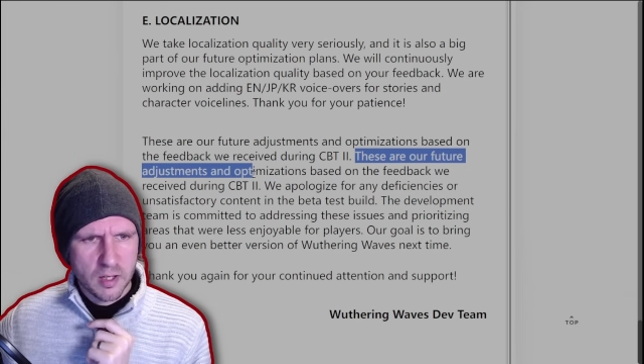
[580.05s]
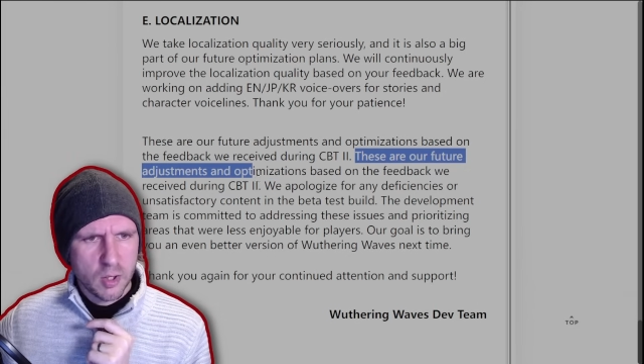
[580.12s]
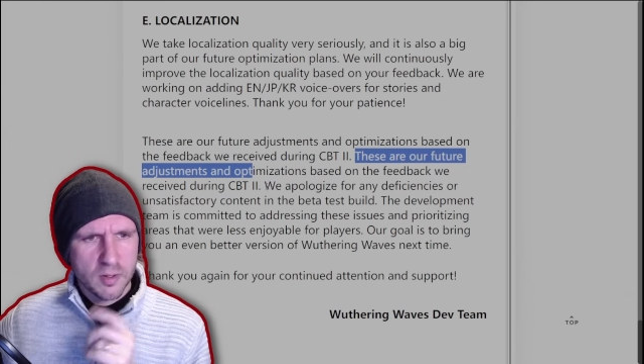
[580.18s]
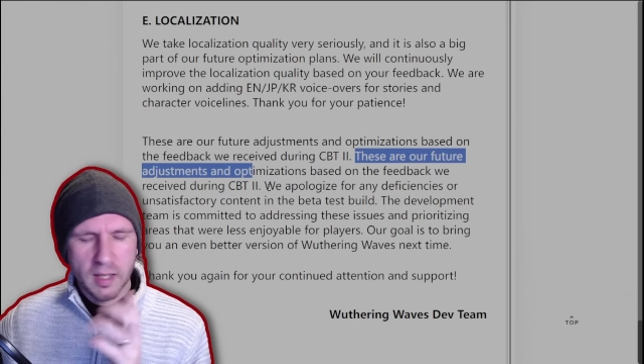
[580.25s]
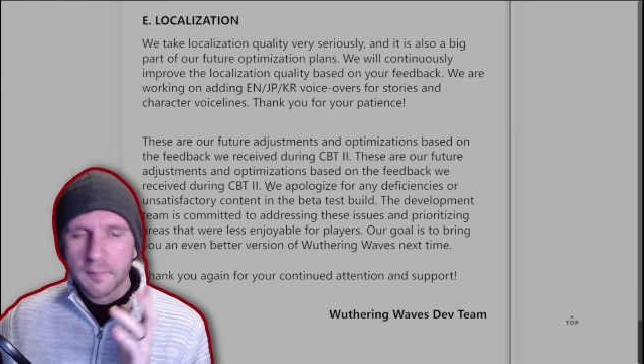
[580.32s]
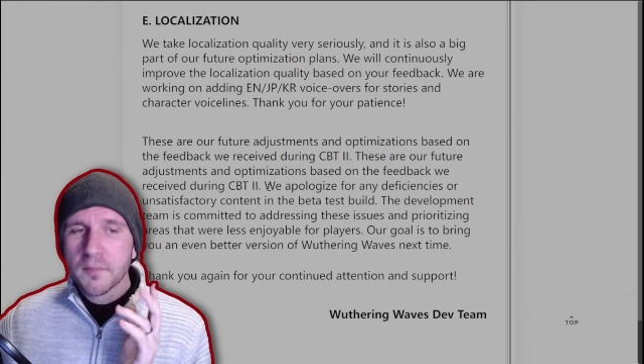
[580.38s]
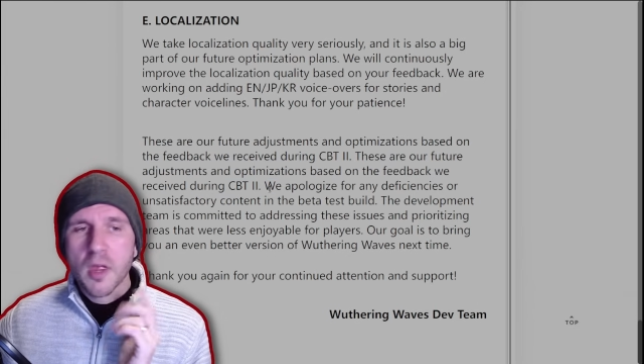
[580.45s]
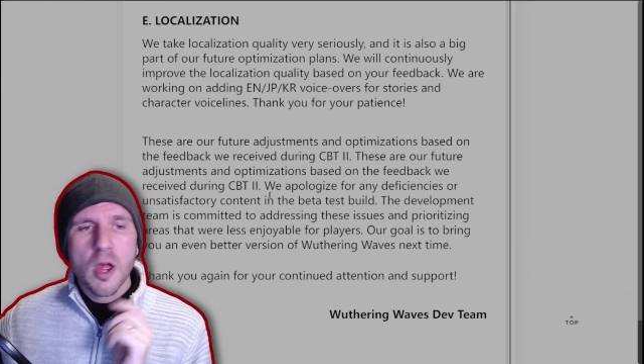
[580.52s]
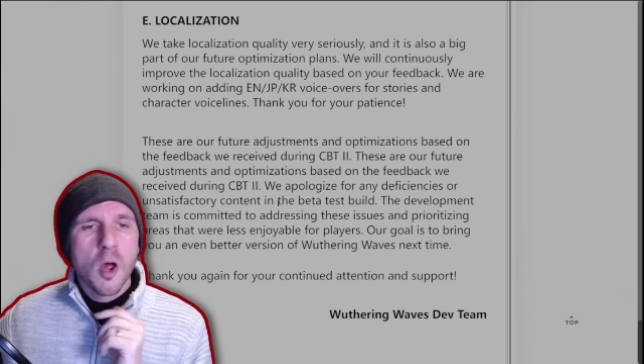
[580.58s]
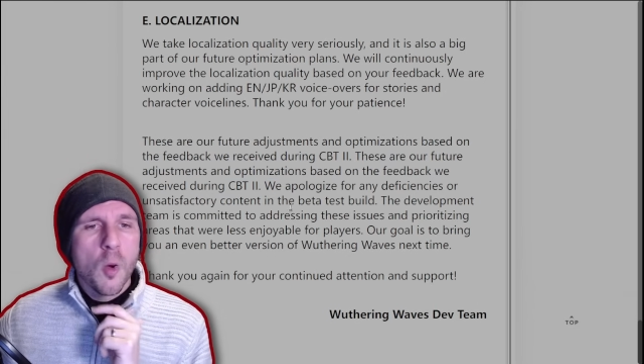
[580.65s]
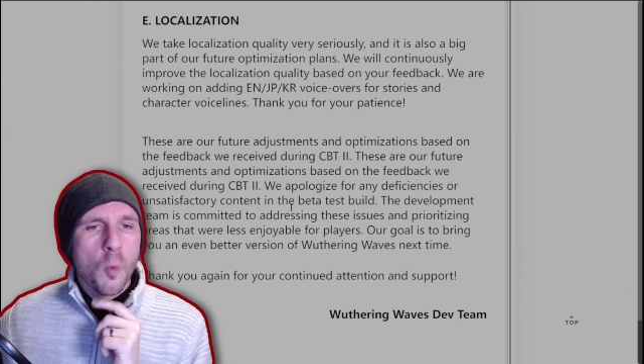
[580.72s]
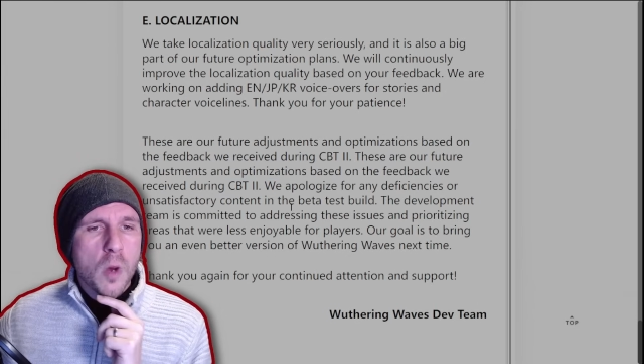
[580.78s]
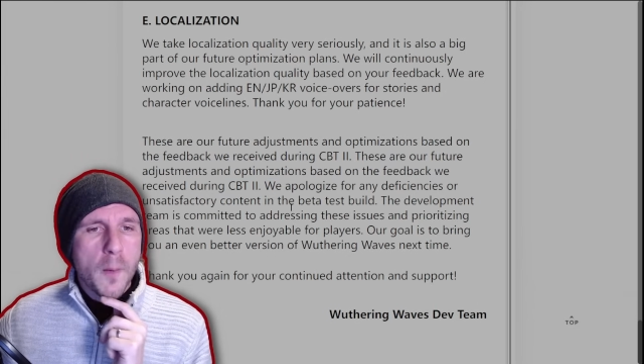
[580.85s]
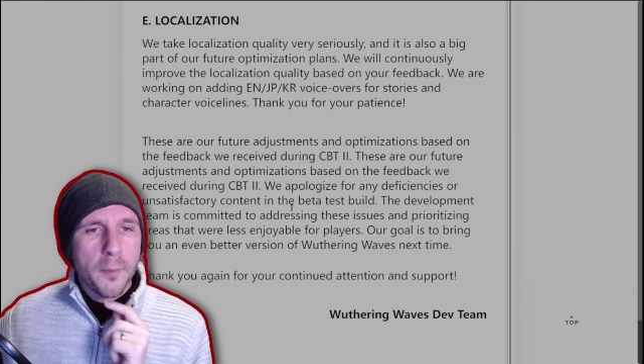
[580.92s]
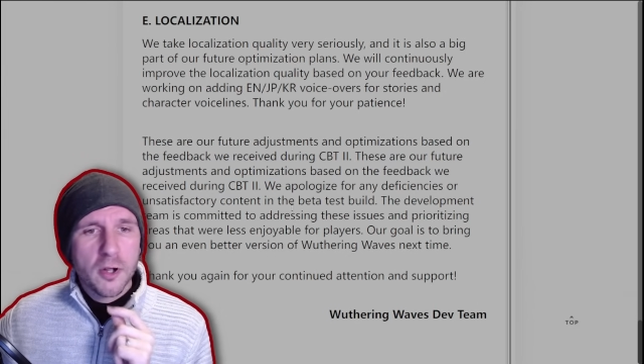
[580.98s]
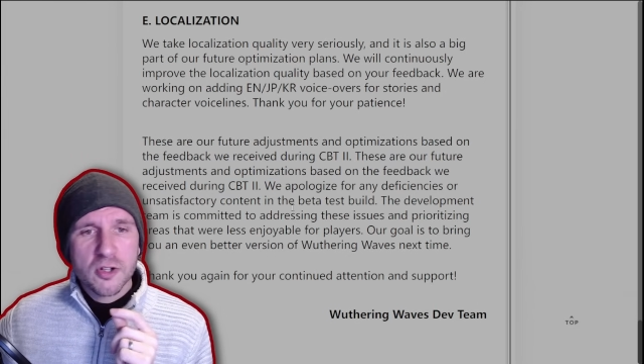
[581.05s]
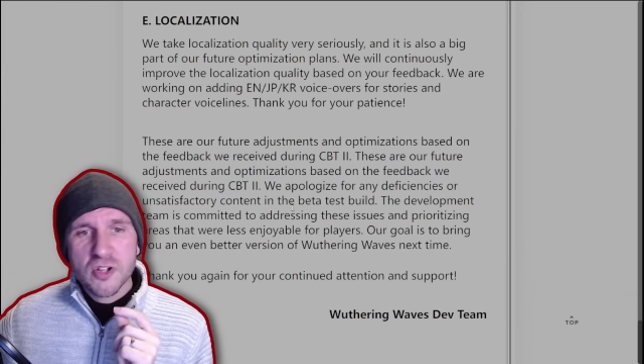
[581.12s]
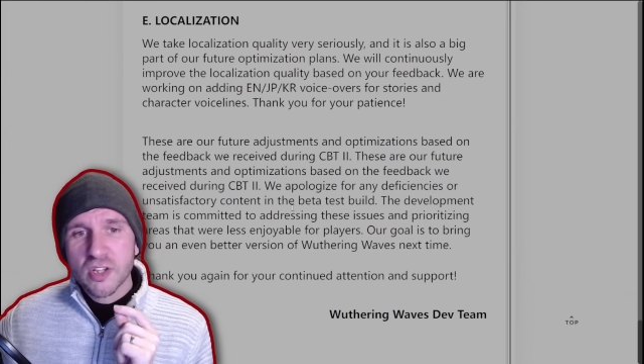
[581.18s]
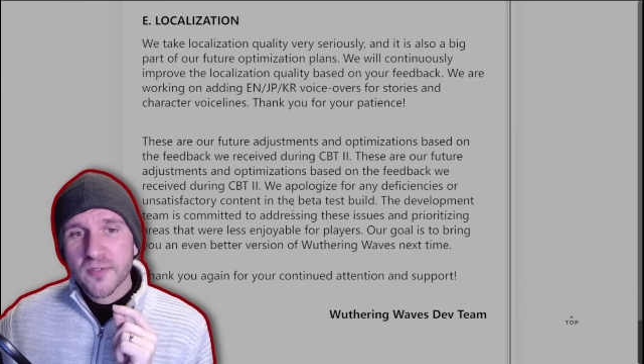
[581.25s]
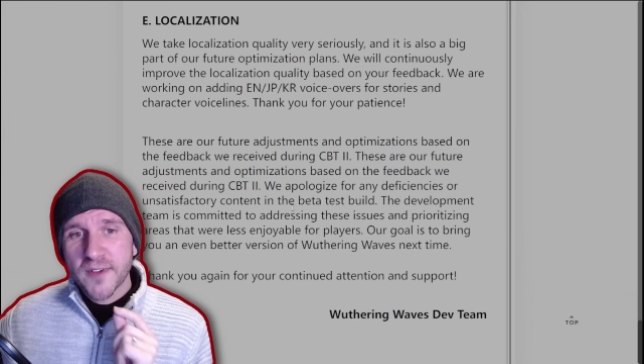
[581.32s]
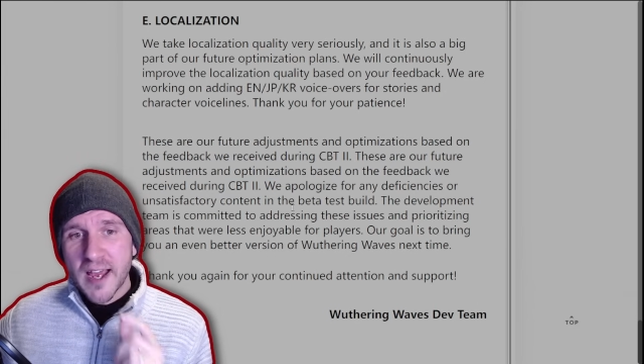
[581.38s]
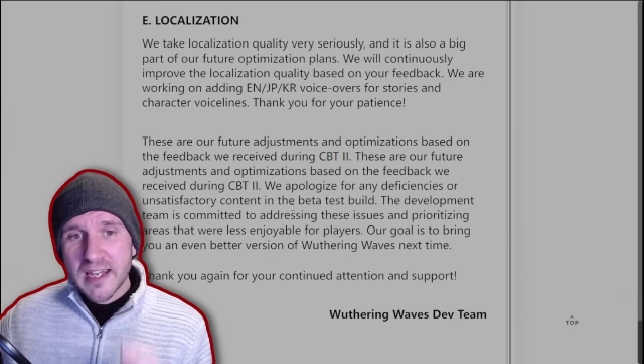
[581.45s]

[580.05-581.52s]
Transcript: Okay. We apologize for